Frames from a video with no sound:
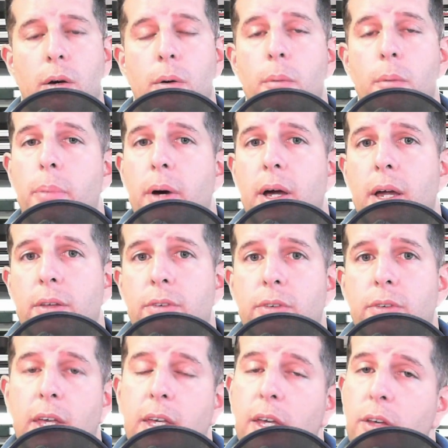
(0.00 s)
By
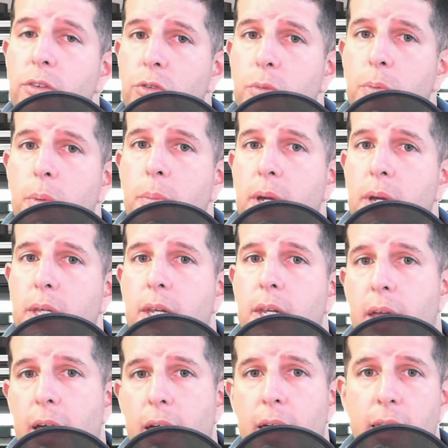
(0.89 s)
taking Superman
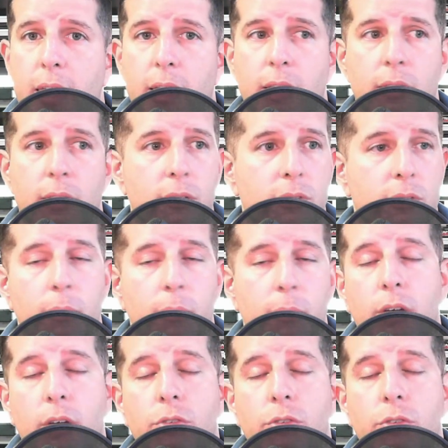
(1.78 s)
and adding some